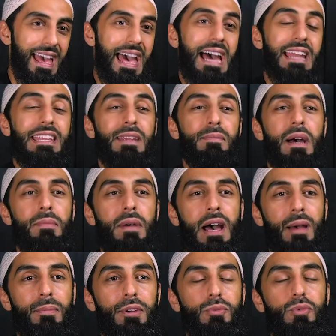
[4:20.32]
And Imam
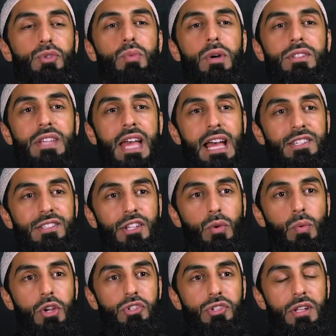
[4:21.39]
Ahmad was once asked the
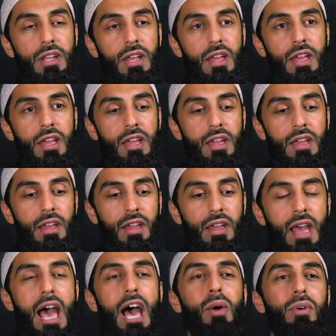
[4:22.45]
question,
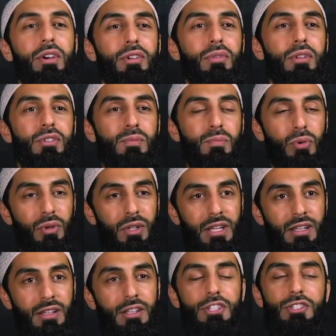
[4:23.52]
how are you this
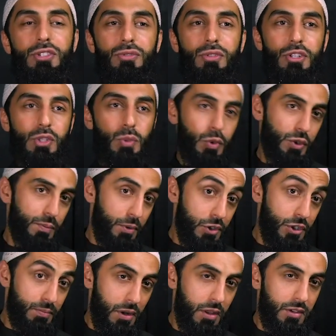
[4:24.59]
morning? Listen to this
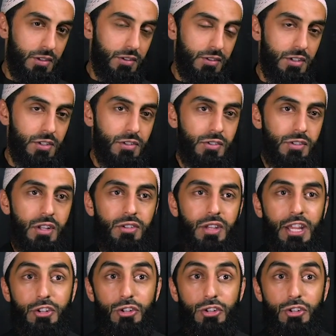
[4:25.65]
response, brothers and sisters, and take